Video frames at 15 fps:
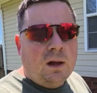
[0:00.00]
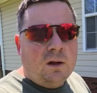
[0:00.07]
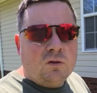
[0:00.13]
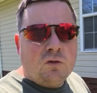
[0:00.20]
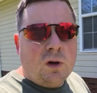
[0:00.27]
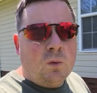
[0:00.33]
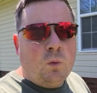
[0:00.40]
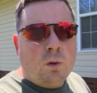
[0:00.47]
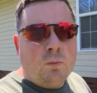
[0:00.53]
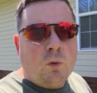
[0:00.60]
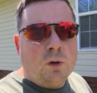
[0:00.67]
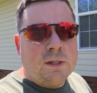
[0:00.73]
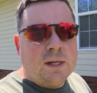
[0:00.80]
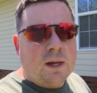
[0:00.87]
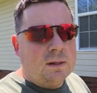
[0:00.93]
I'll try one
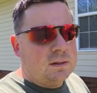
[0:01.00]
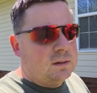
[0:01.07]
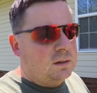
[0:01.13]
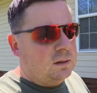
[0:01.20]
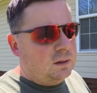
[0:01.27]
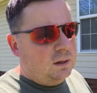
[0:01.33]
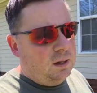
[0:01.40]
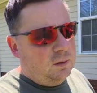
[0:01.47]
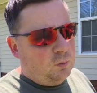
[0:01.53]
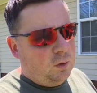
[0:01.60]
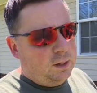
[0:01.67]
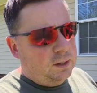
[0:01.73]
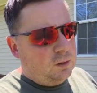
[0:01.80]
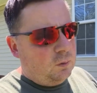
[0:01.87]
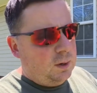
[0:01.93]
more test. I'll
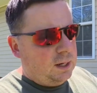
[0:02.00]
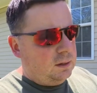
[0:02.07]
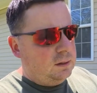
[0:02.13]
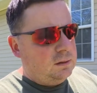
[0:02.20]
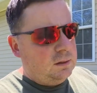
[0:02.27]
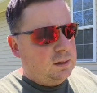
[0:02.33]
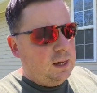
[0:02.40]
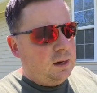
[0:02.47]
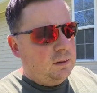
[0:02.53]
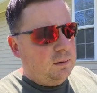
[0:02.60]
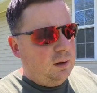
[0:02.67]
run it directly to that